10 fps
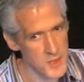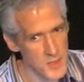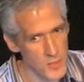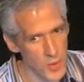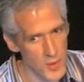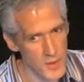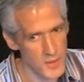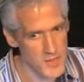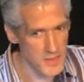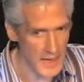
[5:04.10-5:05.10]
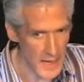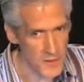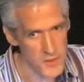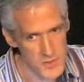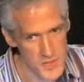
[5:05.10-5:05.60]
really important to get out
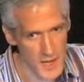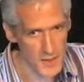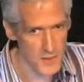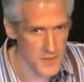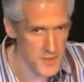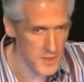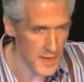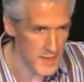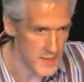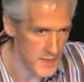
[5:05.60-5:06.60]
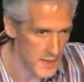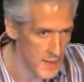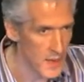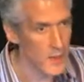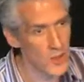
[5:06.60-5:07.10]
of those silos and uh,
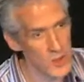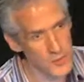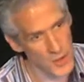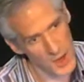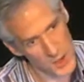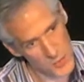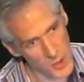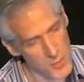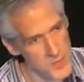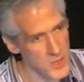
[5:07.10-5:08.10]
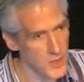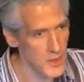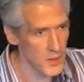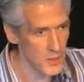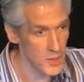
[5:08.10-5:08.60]
learn what other problems are going
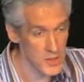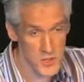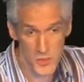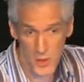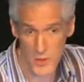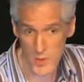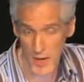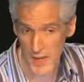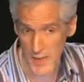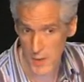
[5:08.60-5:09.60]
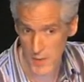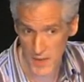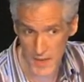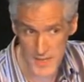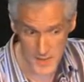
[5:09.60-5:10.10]
on because who knows, you might come up with
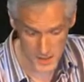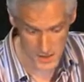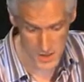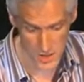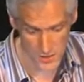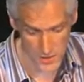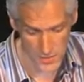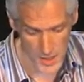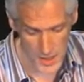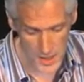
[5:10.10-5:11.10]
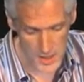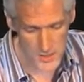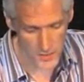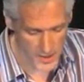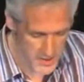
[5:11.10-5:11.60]
an idea that could solve them. So
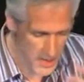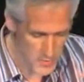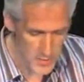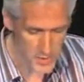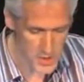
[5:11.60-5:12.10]
we wanted to get people